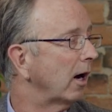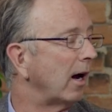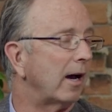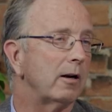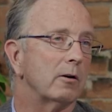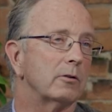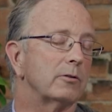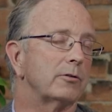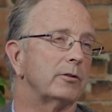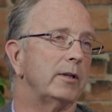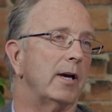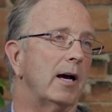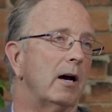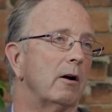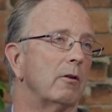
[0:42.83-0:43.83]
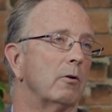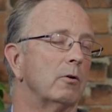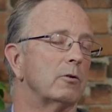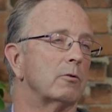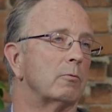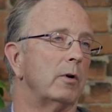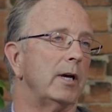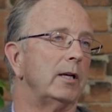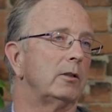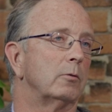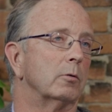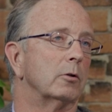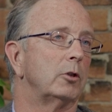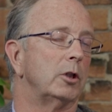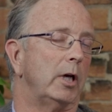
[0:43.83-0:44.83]
I don't see how those
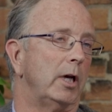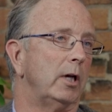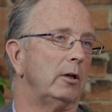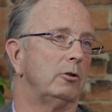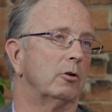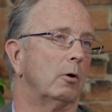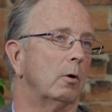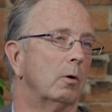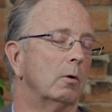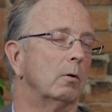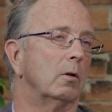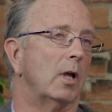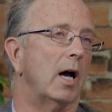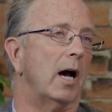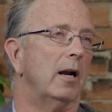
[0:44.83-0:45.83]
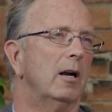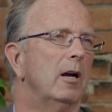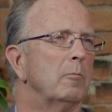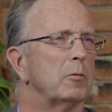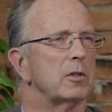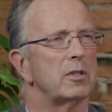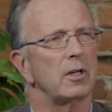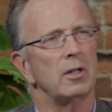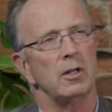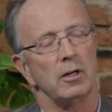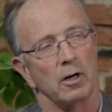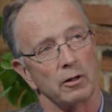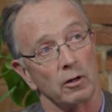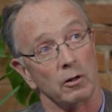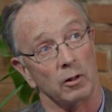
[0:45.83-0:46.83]
rates will change a whole lot,
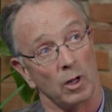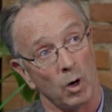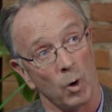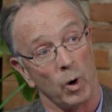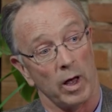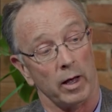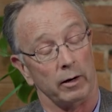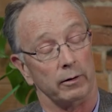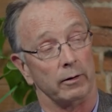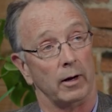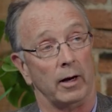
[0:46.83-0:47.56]
particularly on the low end.